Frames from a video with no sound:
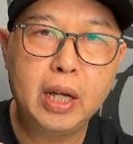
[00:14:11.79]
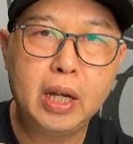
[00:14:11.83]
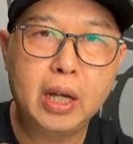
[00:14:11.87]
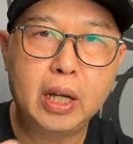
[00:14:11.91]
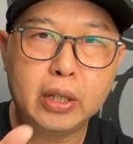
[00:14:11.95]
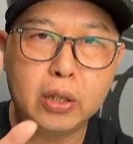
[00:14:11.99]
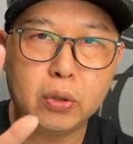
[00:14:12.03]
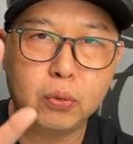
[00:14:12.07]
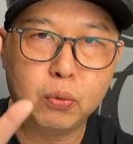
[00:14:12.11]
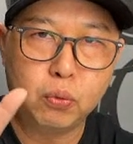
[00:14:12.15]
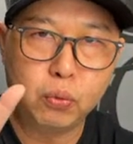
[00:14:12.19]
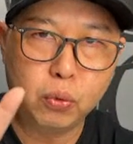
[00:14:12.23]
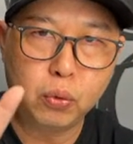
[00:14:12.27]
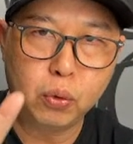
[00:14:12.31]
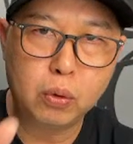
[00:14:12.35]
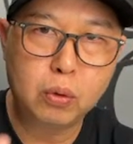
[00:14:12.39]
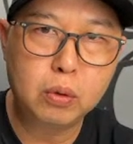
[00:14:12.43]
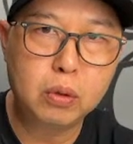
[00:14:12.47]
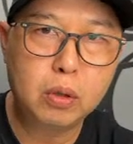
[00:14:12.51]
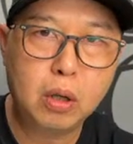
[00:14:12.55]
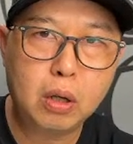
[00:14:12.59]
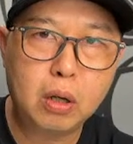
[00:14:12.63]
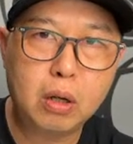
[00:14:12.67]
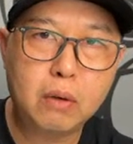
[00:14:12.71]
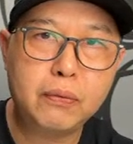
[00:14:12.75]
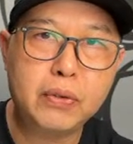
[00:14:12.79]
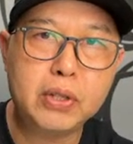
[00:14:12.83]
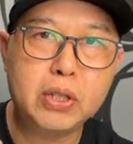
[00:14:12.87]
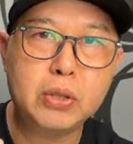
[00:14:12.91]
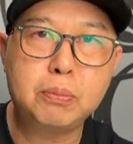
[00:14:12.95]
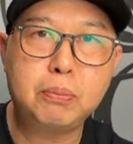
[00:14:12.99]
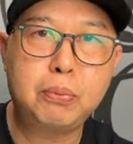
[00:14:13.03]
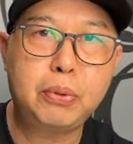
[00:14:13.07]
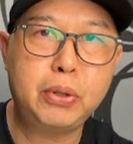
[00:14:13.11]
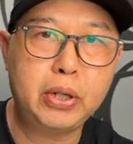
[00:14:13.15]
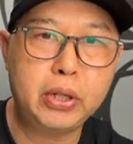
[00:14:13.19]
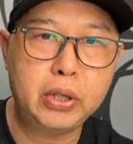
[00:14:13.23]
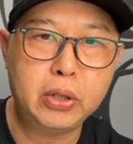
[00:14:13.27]
The roll off is
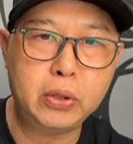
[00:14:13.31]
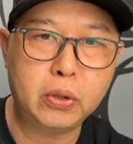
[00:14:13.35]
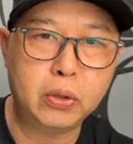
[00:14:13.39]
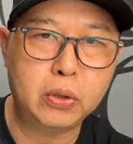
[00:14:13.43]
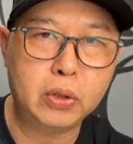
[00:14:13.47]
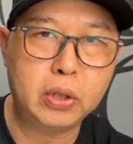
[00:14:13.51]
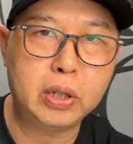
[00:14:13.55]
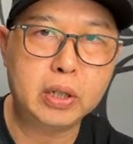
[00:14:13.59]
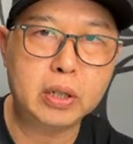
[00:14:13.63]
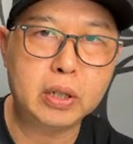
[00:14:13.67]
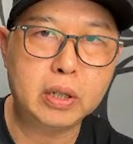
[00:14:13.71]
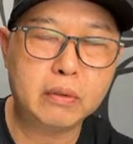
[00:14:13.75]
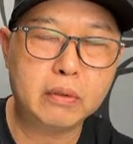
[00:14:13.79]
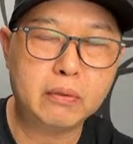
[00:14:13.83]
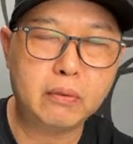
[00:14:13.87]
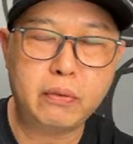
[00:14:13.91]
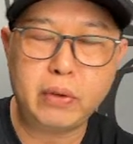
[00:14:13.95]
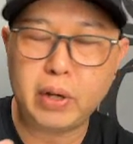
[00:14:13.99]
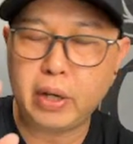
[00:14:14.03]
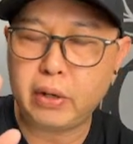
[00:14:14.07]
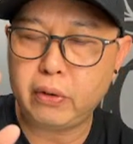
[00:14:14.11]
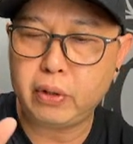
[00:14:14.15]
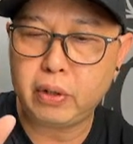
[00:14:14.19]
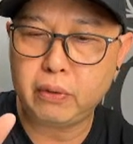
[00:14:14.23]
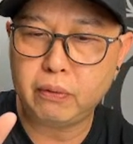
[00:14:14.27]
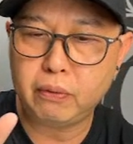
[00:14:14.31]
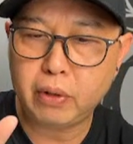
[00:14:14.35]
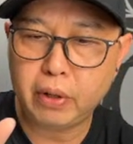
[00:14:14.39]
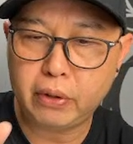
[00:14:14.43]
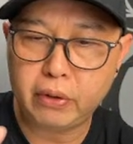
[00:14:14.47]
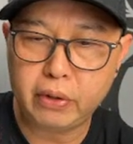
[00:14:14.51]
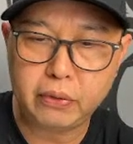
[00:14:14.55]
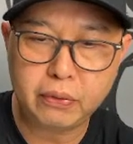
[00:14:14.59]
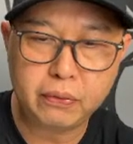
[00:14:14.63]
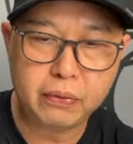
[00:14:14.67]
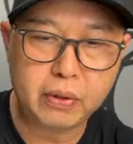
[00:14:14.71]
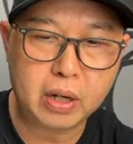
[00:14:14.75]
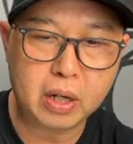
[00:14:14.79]
pretty good, very,
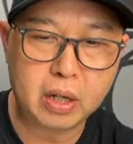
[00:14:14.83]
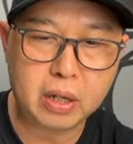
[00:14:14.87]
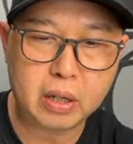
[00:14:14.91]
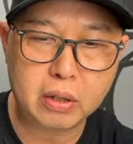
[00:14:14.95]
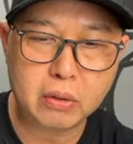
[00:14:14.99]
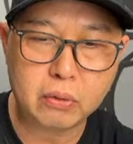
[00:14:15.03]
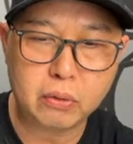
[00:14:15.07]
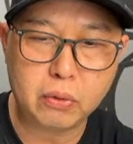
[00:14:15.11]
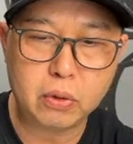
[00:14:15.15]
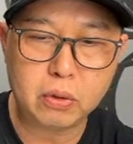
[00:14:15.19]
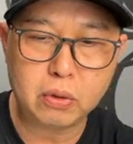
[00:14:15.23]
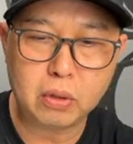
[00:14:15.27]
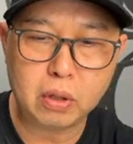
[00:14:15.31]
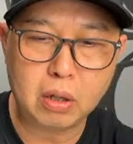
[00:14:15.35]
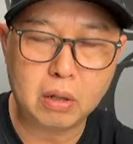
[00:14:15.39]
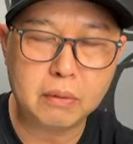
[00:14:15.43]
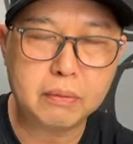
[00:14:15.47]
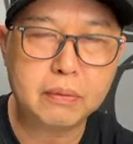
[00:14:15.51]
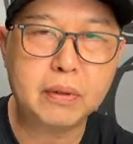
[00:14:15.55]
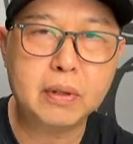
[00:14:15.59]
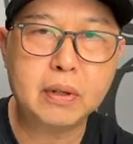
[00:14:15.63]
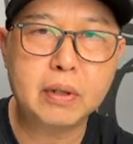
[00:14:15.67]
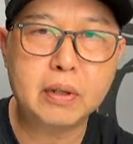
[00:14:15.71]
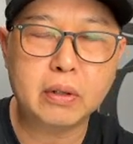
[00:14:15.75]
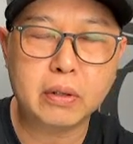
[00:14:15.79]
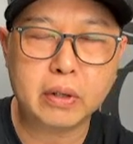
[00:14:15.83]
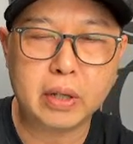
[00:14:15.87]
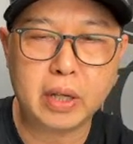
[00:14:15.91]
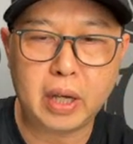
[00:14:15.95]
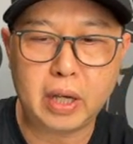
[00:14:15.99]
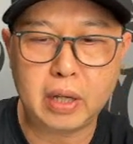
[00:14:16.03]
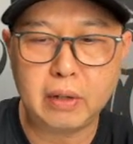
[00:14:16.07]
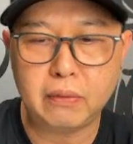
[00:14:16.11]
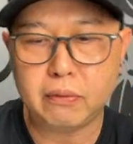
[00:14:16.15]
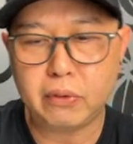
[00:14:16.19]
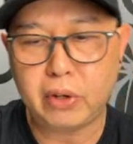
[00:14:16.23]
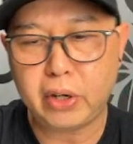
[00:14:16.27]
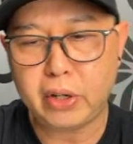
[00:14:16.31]
very far roll off.
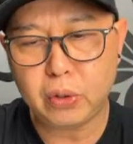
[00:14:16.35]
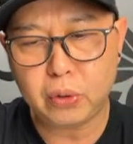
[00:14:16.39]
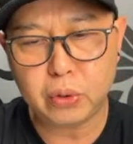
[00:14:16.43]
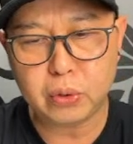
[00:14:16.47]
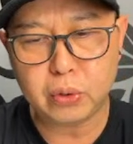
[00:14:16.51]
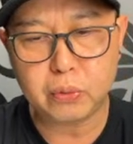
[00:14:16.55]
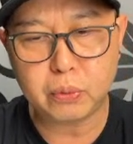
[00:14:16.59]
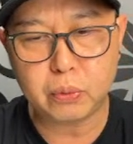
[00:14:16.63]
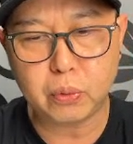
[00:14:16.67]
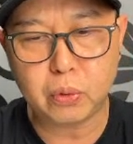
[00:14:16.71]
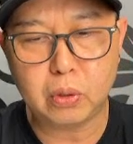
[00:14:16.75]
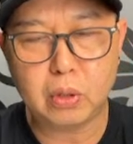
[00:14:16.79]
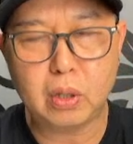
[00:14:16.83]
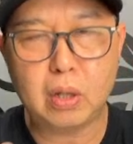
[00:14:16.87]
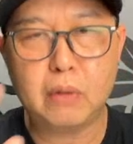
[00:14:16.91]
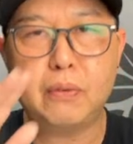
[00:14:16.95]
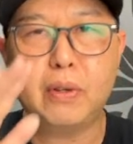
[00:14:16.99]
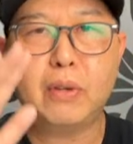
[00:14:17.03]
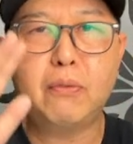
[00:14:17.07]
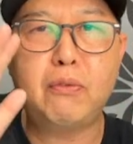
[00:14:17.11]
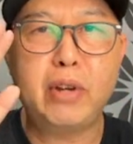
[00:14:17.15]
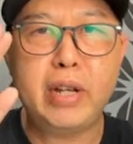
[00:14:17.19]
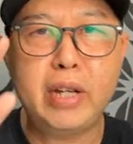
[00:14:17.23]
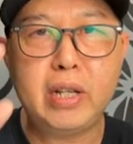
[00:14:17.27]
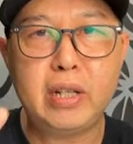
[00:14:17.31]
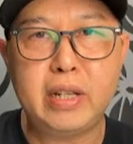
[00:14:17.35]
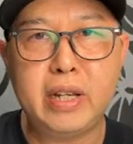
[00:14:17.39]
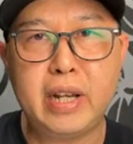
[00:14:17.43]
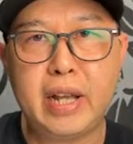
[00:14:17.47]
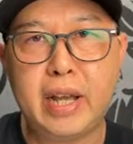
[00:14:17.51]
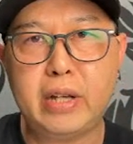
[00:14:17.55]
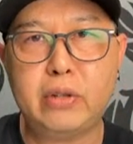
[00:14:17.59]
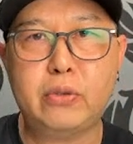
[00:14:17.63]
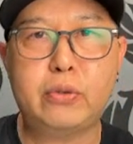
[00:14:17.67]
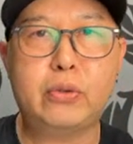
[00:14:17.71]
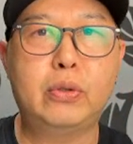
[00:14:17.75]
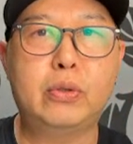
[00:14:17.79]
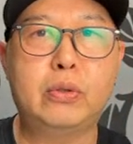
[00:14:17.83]
Okay, very good roll off, a very
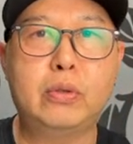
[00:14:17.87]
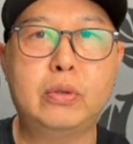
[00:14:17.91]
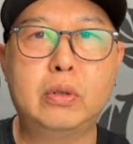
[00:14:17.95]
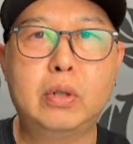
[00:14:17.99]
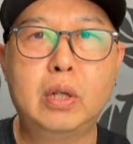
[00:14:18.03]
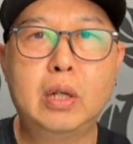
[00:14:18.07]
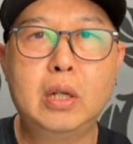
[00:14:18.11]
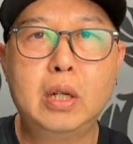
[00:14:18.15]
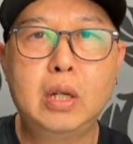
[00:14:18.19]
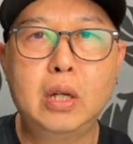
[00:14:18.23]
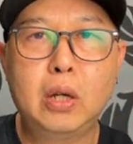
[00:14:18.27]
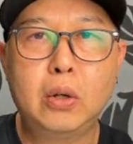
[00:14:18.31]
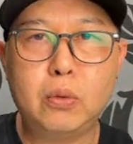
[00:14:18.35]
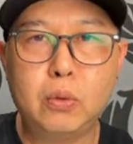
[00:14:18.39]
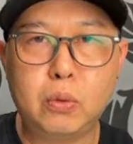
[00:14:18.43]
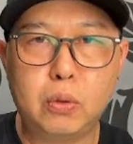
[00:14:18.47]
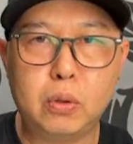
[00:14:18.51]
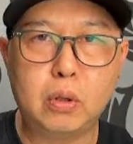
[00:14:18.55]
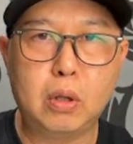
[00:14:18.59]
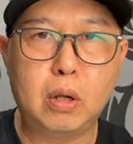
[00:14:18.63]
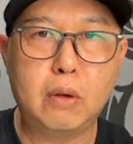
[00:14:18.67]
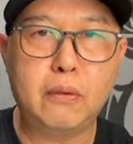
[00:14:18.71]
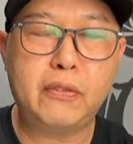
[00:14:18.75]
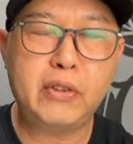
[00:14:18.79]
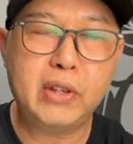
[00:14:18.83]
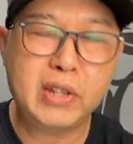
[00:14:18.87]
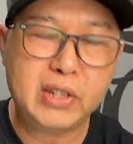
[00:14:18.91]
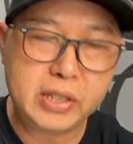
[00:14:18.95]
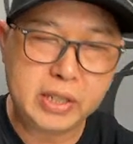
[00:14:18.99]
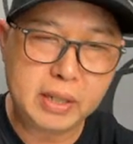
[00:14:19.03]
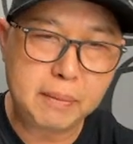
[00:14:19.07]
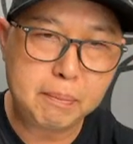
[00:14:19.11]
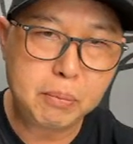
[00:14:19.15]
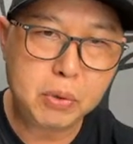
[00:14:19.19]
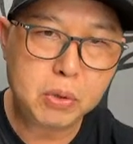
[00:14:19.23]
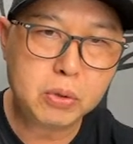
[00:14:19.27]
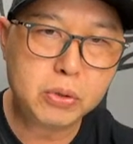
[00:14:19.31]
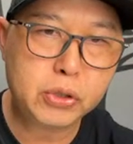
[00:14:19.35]
natural roll off.
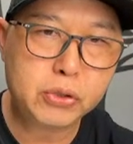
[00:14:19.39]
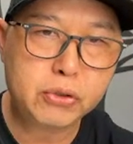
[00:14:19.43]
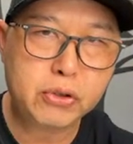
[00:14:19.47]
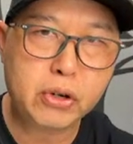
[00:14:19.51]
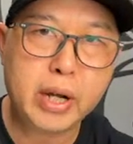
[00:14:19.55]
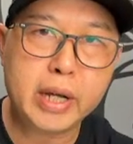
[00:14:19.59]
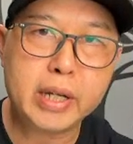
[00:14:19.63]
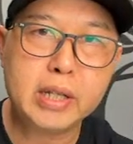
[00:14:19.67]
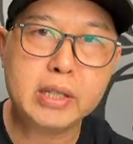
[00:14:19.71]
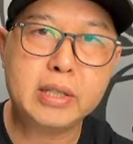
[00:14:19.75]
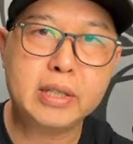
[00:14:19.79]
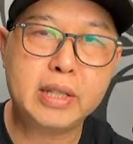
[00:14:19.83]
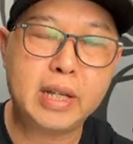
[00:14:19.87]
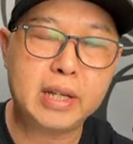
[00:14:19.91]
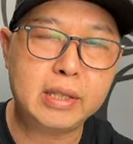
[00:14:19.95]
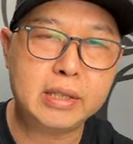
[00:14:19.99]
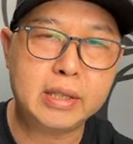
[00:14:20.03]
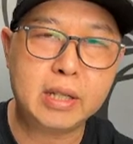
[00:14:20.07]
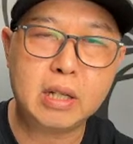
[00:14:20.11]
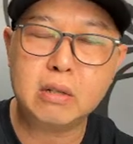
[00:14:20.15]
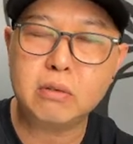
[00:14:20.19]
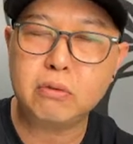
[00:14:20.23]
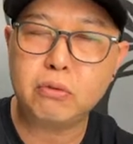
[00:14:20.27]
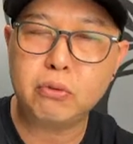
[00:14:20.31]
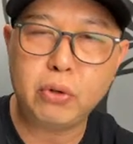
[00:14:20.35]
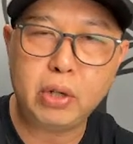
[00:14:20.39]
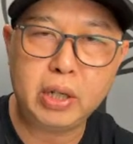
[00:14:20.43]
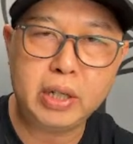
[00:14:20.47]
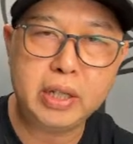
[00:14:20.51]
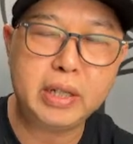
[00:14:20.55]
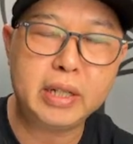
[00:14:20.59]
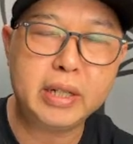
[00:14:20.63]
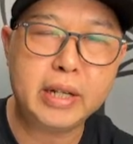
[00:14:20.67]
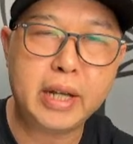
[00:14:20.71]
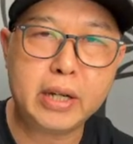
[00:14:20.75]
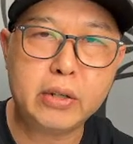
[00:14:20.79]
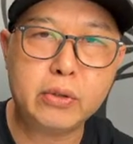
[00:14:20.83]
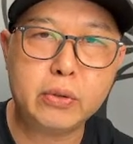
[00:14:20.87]
Cymbal strikes, they sound really
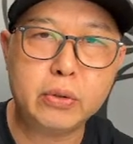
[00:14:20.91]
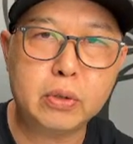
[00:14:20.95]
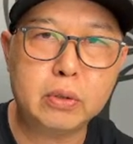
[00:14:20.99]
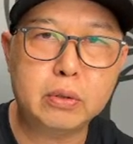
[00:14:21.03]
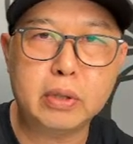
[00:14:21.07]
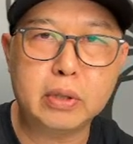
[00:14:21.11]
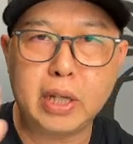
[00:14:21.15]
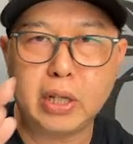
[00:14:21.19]
natural.